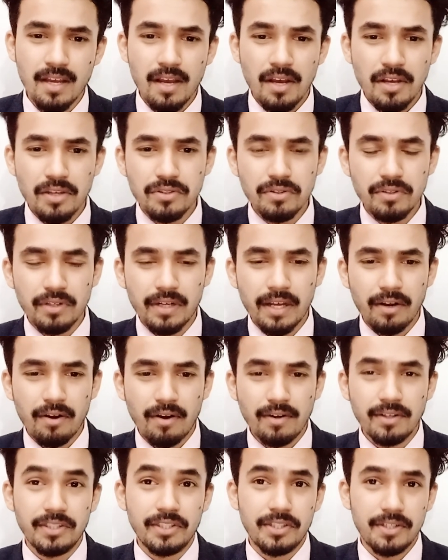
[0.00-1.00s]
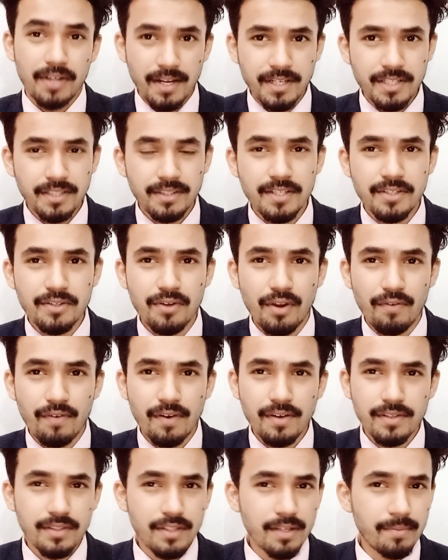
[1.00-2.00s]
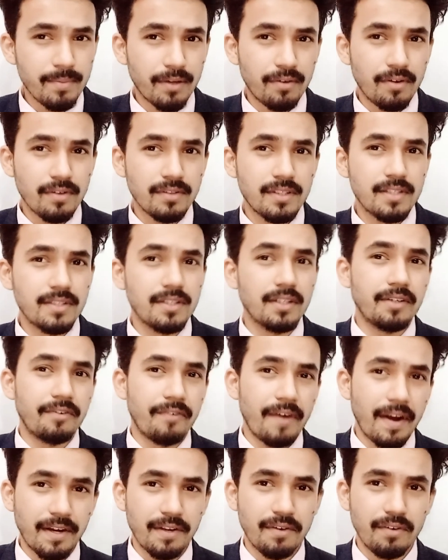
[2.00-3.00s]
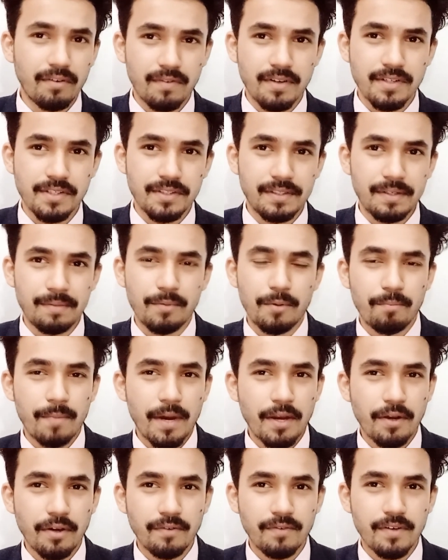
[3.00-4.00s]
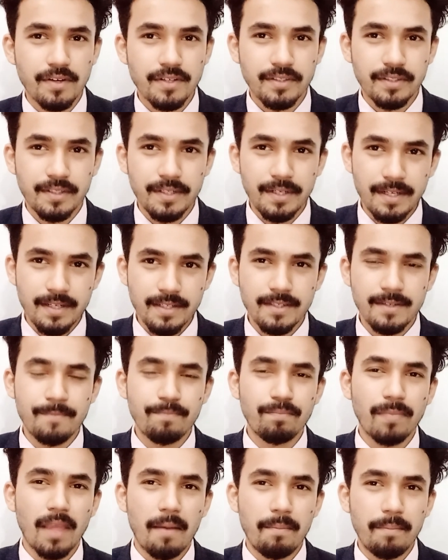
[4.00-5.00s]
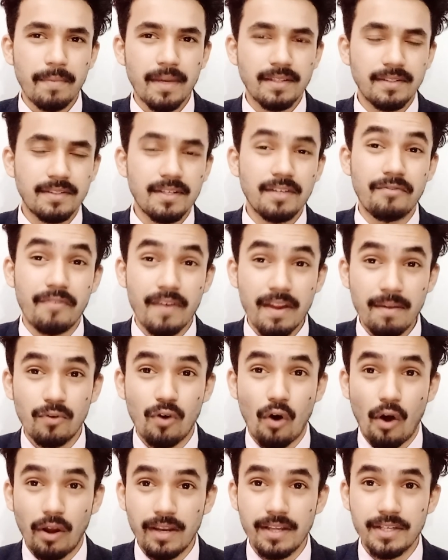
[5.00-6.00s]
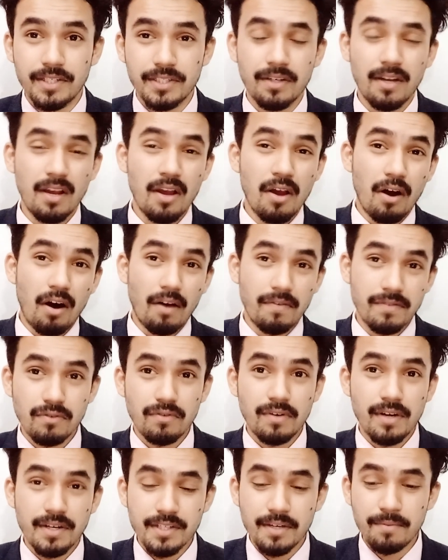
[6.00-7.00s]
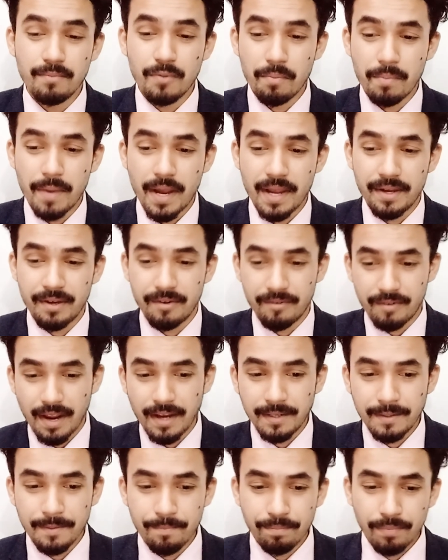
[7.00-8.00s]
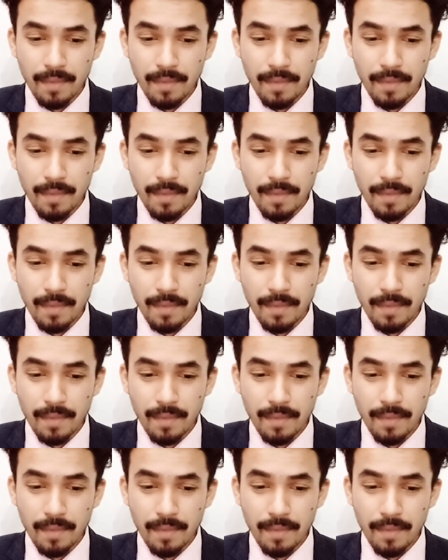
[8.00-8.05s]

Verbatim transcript: So you cannot judge this university because this is a great university. Mumbai University is the dream college of students in Mumbai, right?